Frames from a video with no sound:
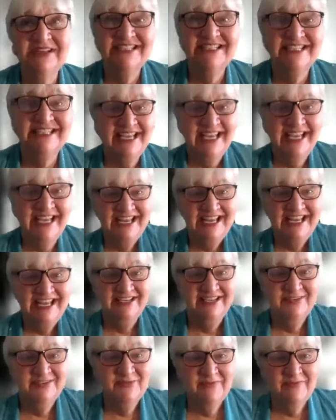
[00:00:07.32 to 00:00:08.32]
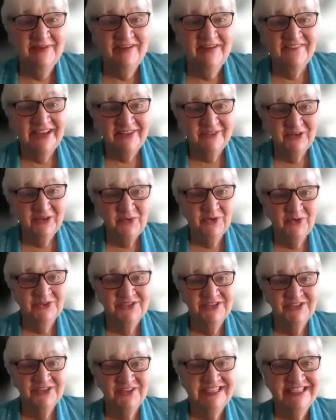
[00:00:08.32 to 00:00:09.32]
today is one of my favorite words
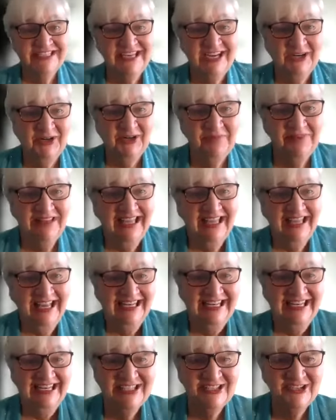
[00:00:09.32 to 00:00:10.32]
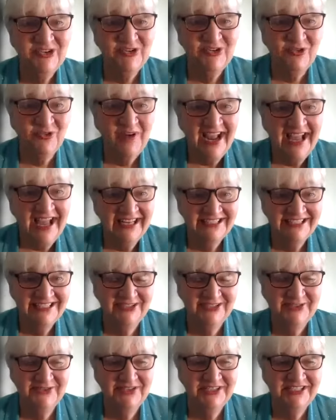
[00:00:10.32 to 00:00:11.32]
on the entire planet. It's
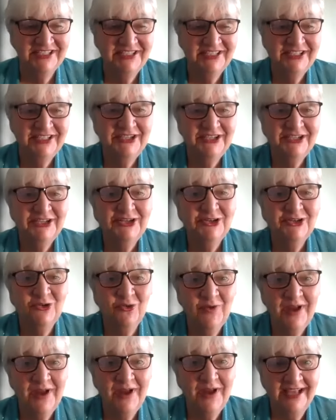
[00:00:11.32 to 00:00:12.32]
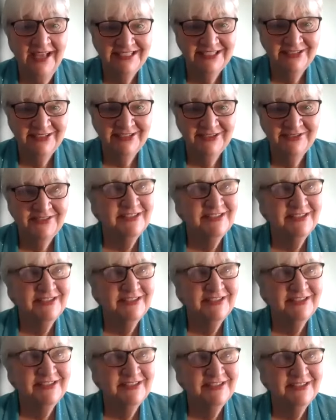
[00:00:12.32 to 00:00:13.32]
gratitude. Gratitude.
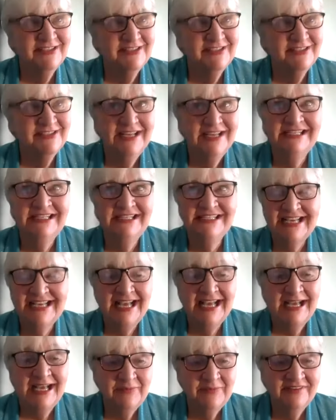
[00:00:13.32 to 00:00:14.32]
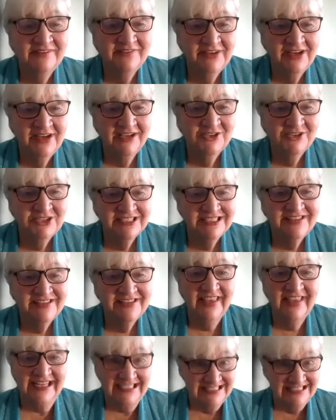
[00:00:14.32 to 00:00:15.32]
So in a time of not
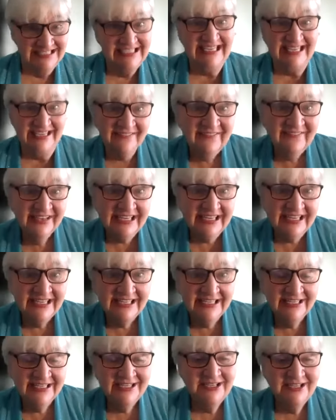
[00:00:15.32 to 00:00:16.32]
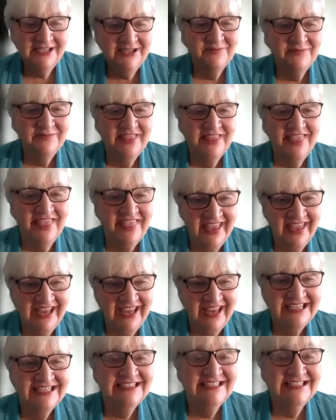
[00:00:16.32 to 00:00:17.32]
just Thanksgiving, but
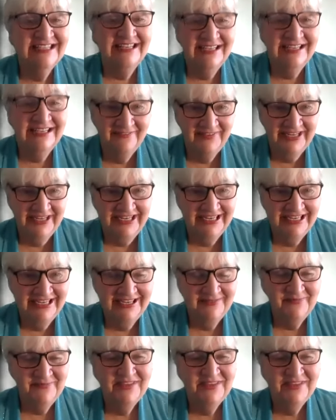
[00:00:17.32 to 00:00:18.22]
thanks living.